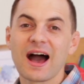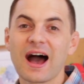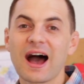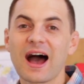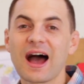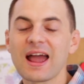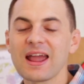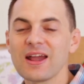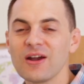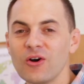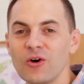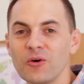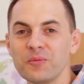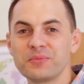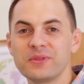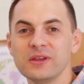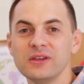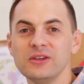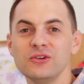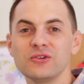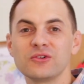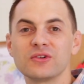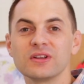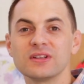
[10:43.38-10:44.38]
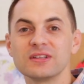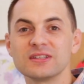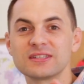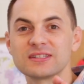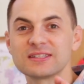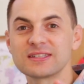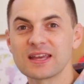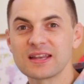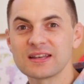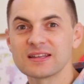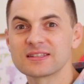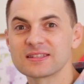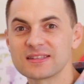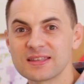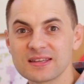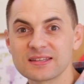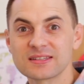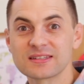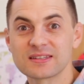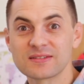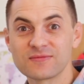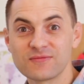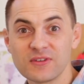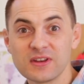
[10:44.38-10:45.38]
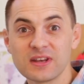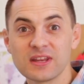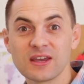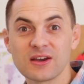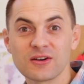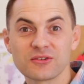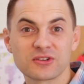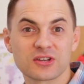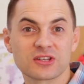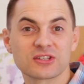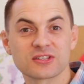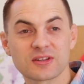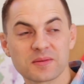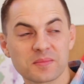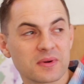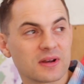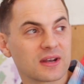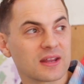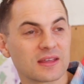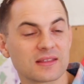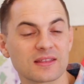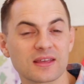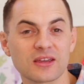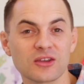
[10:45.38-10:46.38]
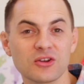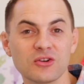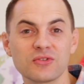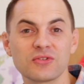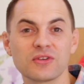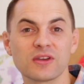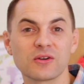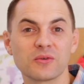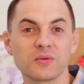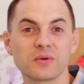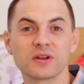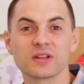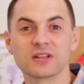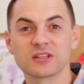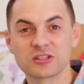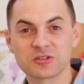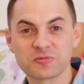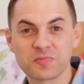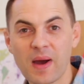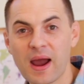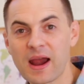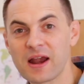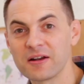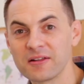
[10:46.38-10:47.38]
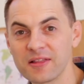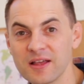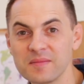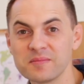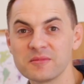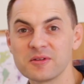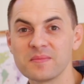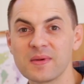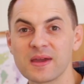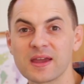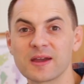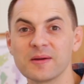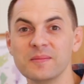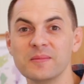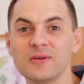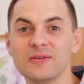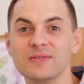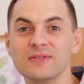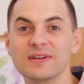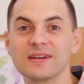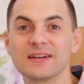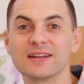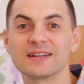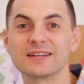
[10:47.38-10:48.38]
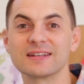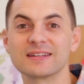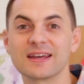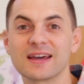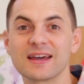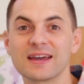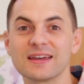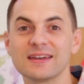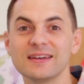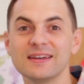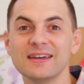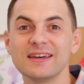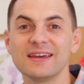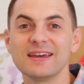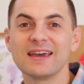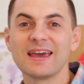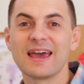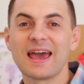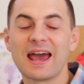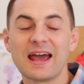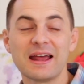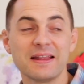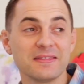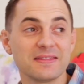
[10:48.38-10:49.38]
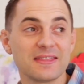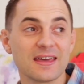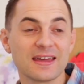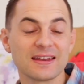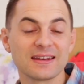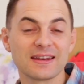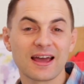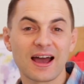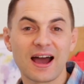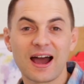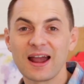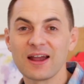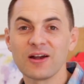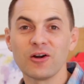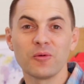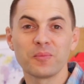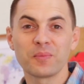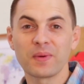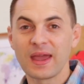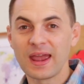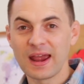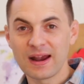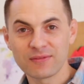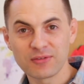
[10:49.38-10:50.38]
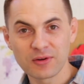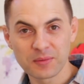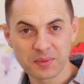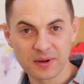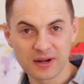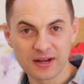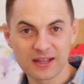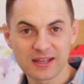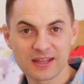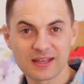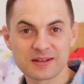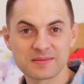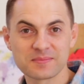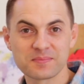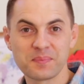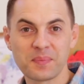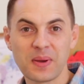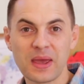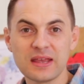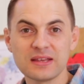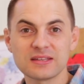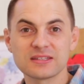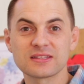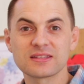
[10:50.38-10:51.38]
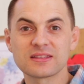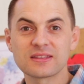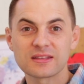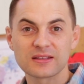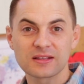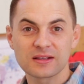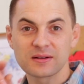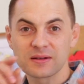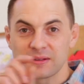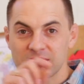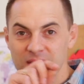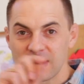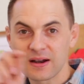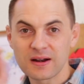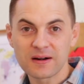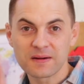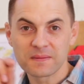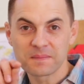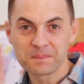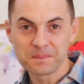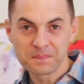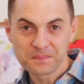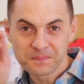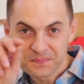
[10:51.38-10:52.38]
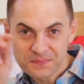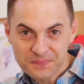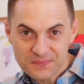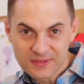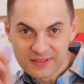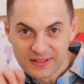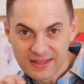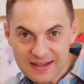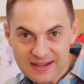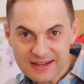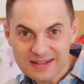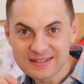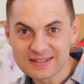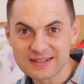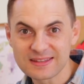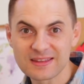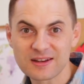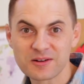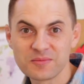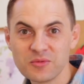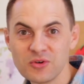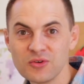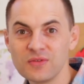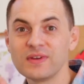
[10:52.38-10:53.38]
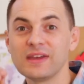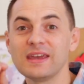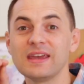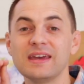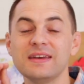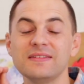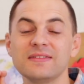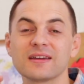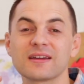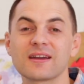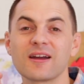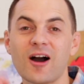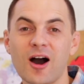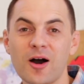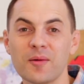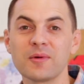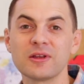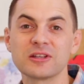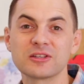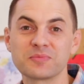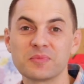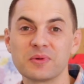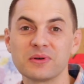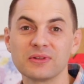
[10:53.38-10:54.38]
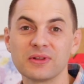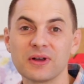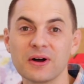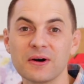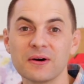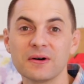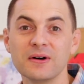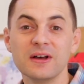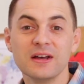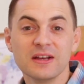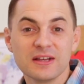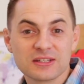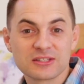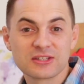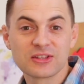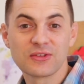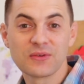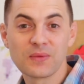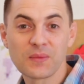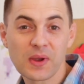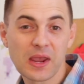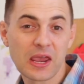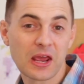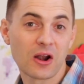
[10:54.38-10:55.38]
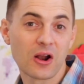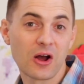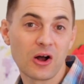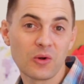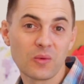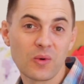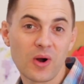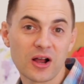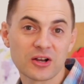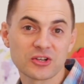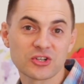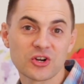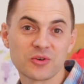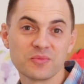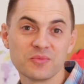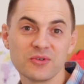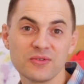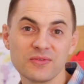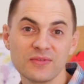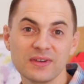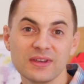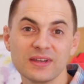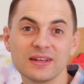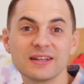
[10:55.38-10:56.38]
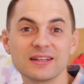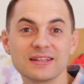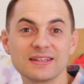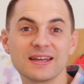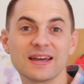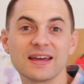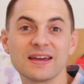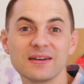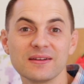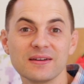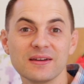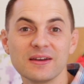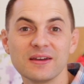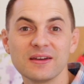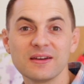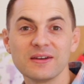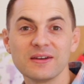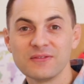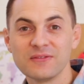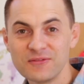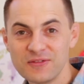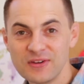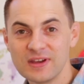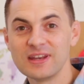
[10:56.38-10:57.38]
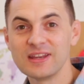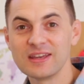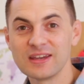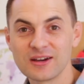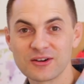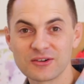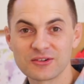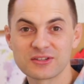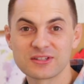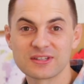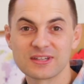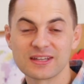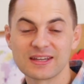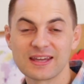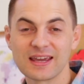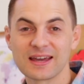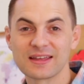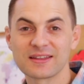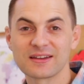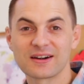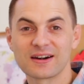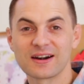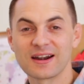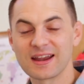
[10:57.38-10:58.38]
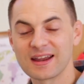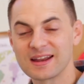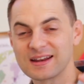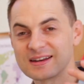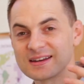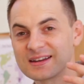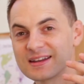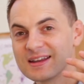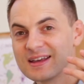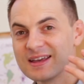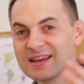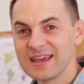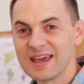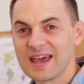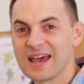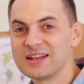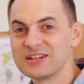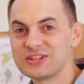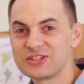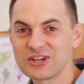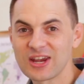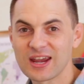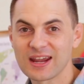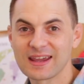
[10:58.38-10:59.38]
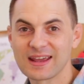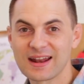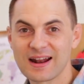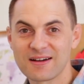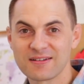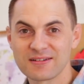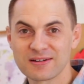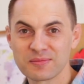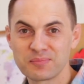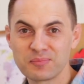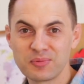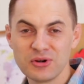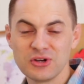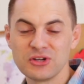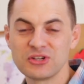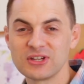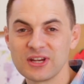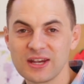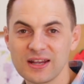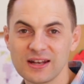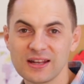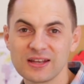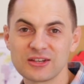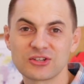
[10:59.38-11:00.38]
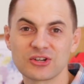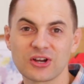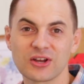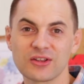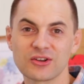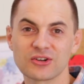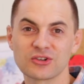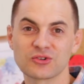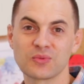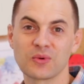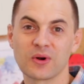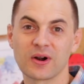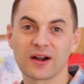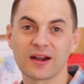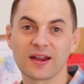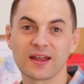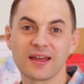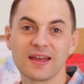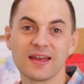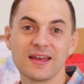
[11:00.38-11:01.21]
I hope that you can send this video to somebody that you think would inspire them to make a movie in a day. And then I hope everybody can paste their link to their movie in the comments below so that we can all watch our movie in a day videos together and check it out and appreciate each other's work.